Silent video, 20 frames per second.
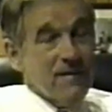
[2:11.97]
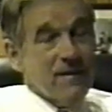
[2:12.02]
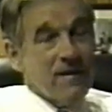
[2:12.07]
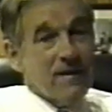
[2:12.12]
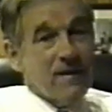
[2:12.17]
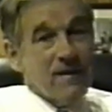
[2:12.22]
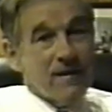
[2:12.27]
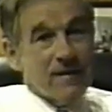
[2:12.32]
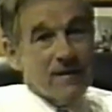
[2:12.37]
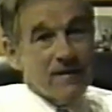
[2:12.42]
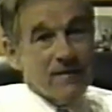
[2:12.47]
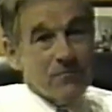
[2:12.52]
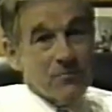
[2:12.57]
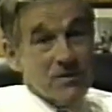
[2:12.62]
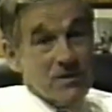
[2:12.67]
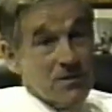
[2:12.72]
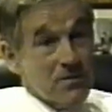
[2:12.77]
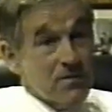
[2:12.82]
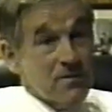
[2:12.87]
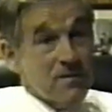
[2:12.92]
And it
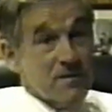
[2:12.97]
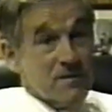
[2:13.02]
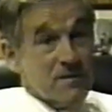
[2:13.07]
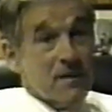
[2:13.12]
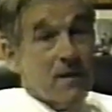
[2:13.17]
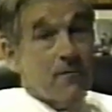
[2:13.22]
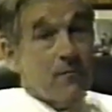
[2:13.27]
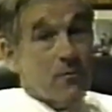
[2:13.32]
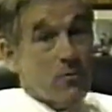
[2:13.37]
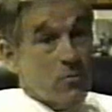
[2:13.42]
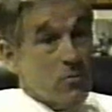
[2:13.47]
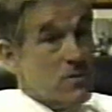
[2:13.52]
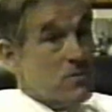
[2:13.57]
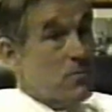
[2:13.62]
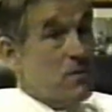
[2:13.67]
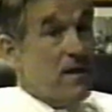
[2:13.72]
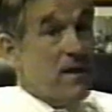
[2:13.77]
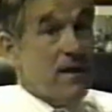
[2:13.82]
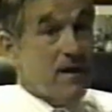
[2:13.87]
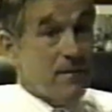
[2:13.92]
was during this time, of
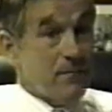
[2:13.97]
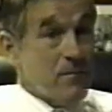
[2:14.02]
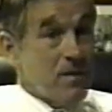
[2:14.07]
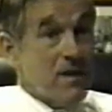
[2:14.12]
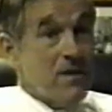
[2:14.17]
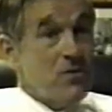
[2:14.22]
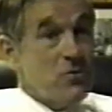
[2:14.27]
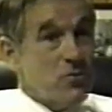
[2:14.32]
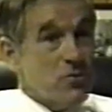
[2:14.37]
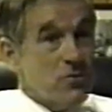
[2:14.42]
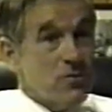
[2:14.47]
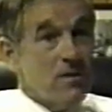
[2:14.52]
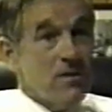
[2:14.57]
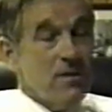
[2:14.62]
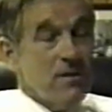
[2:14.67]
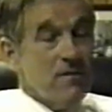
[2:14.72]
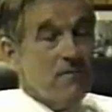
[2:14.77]
course, we had a major